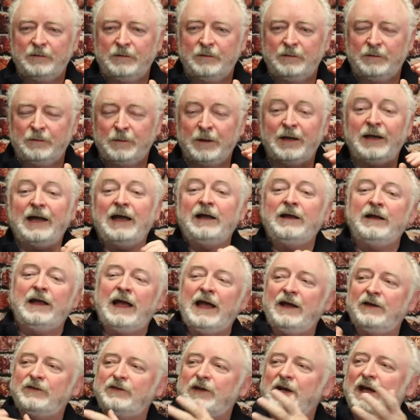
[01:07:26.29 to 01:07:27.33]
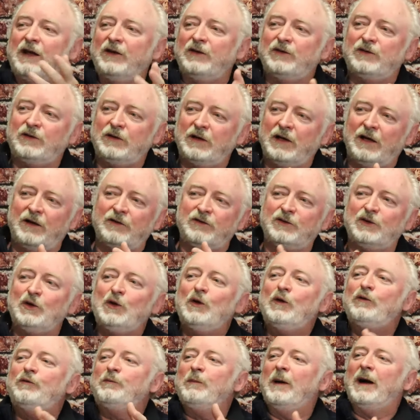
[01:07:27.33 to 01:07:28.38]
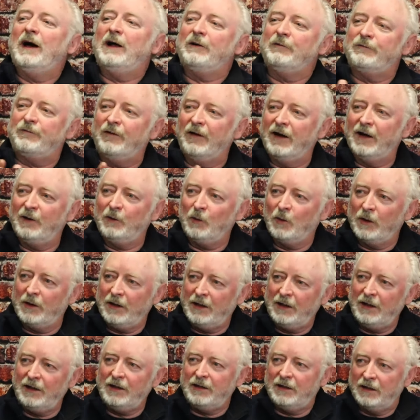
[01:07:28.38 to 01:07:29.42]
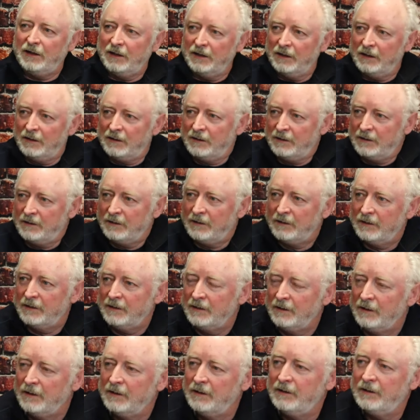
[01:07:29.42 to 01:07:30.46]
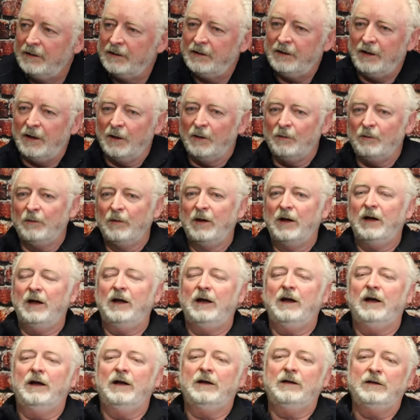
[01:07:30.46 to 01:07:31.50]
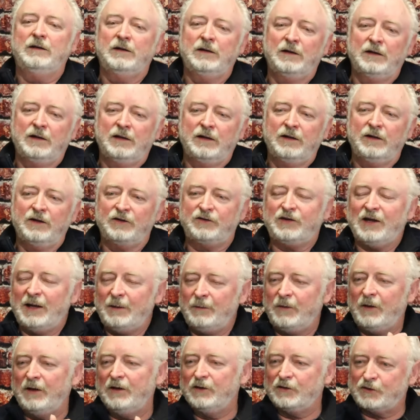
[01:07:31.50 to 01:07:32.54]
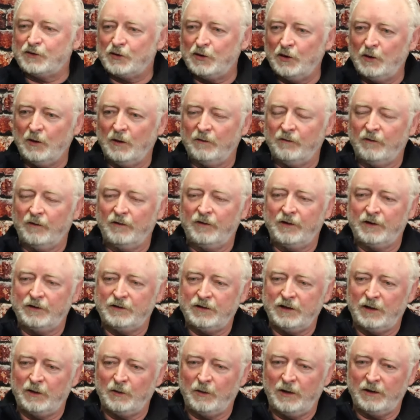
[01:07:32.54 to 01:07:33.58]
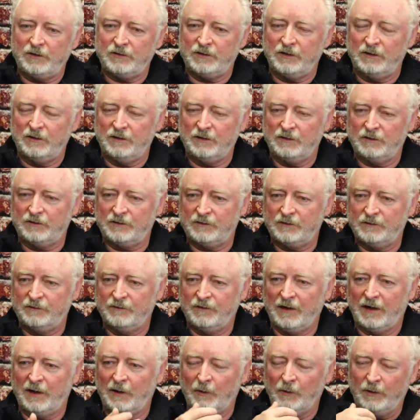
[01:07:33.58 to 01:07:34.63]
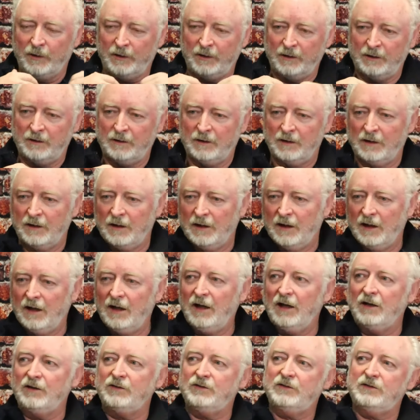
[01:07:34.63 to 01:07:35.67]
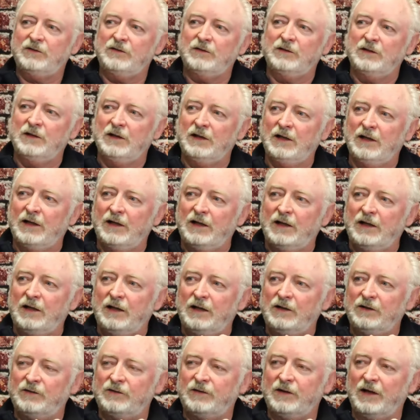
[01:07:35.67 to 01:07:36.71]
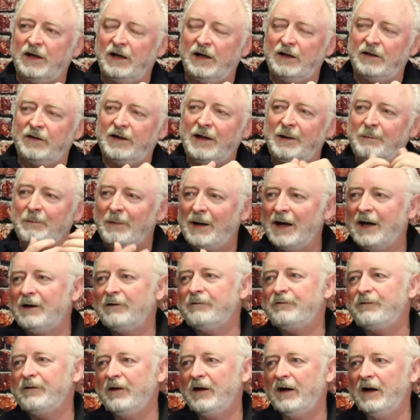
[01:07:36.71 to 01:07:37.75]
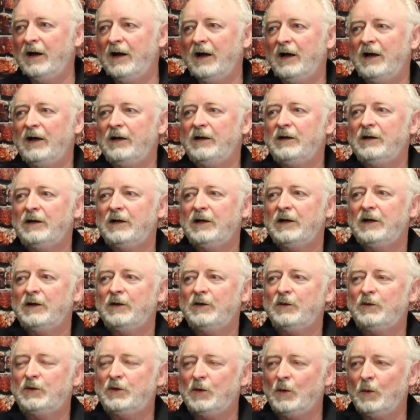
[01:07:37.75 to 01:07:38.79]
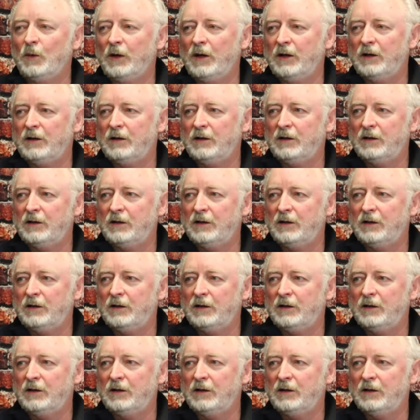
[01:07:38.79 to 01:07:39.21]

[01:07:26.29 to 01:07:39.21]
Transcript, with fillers: but as as as you've modified what he did, yeah. You know, uh, the same thing is true of the generations following us, is that they modify to what,